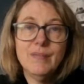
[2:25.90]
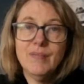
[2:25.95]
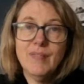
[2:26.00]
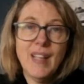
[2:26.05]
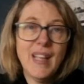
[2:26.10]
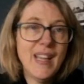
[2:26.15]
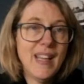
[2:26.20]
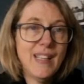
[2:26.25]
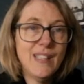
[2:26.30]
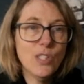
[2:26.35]

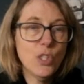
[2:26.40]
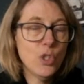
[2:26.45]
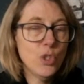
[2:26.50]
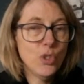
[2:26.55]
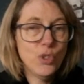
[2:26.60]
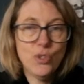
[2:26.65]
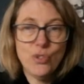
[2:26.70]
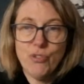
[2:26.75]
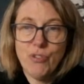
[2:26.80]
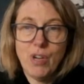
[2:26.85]
is
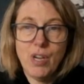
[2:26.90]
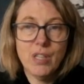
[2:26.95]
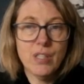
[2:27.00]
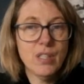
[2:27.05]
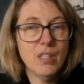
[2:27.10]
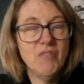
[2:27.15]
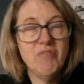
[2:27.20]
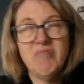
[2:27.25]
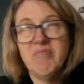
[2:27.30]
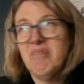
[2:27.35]
strut.
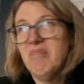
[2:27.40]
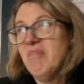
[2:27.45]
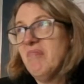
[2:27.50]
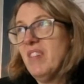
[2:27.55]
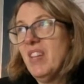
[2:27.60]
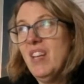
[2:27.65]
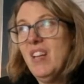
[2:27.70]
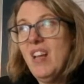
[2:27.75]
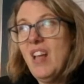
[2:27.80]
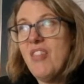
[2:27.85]

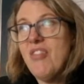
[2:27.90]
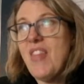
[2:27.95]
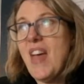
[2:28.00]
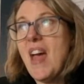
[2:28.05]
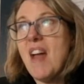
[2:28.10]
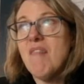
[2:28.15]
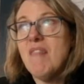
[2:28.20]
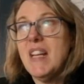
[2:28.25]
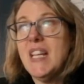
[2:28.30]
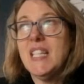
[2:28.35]

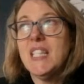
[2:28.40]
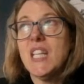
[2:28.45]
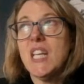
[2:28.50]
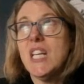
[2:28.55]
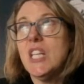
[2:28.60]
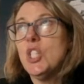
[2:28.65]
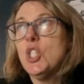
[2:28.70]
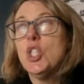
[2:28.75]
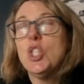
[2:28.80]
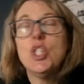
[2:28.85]
There is
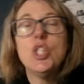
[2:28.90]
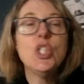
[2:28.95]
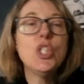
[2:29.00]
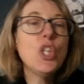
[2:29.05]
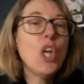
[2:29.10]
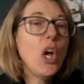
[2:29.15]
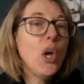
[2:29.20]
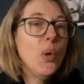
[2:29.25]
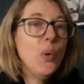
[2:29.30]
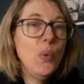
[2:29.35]

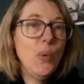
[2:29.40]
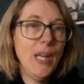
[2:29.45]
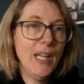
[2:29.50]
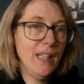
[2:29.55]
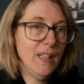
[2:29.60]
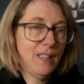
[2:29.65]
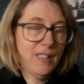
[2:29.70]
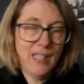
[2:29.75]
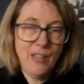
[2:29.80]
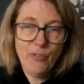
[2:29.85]
so
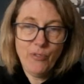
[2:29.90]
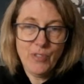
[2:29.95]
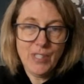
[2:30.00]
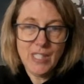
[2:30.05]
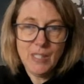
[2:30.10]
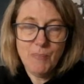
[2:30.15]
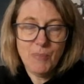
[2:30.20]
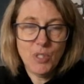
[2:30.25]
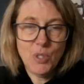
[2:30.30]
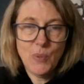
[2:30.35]
little
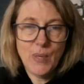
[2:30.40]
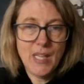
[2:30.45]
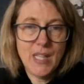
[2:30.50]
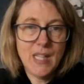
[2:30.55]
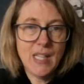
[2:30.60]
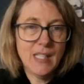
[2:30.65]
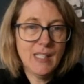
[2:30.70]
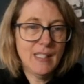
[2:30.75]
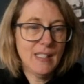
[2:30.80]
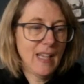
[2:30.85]
difference between
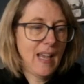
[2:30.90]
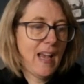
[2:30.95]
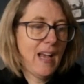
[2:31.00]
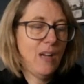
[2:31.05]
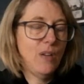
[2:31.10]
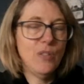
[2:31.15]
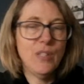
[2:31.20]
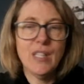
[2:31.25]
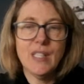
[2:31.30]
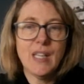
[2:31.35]
this
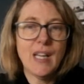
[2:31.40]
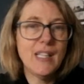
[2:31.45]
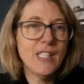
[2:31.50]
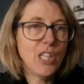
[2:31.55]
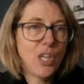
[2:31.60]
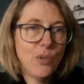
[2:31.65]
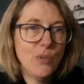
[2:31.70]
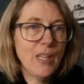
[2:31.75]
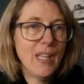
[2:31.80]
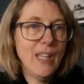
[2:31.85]
sound that I
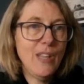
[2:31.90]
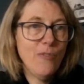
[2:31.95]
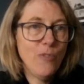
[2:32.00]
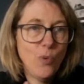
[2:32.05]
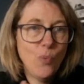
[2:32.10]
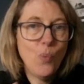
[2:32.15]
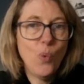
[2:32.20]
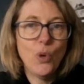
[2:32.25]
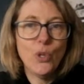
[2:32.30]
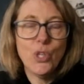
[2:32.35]
don't
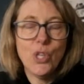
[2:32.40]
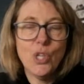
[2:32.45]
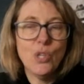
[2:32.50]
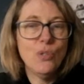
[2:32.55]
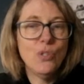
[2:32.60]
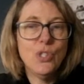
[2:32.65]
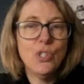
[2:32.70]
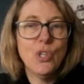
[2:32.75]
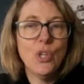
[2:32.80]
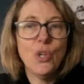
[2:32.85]
even want you
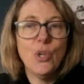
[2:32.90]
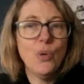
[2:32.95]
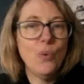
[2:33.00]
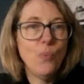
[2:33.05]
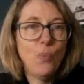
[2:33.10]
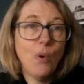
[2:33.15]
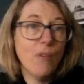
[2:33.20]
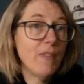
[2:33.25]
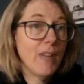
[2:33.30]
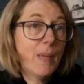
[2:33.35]
to
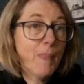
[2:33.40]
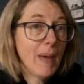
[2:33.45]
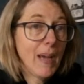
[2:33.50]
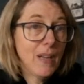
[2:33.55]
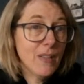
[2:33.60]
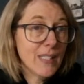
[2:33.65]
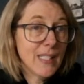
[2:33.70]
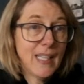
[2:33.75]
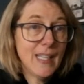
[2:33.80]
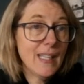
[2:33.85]
worry
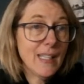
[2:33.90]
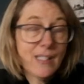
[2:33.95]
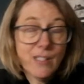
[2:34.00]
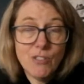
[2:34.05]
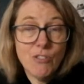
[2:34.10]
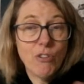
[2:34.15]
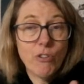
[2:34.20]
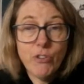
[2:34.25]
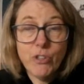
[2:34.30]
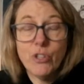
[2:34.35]
about it.
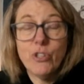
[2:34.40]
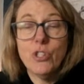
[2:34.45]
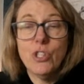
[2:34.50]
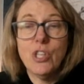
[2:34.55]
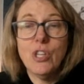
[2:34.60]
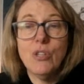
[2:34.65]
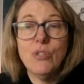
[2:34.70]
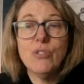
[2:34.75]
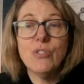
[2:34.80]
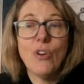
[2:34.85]
It's not a good
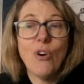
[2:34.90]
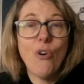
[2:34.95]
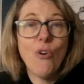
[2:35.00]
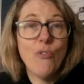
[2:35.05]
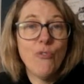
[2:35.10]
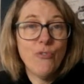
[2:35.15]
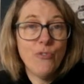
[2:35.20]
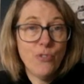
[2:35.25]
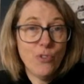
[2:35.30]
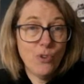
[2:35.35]
use
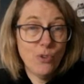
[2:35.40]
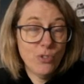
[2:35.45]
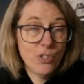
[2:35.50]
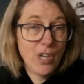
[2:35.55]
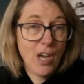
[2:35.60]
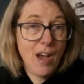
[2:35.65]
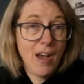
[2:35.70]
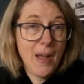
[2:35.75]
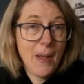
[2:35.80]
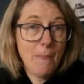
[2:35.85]
of your
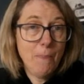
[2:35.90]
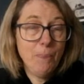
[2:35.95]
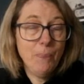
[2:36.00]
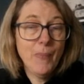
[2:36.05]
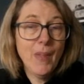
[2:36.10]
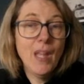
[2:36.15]
time.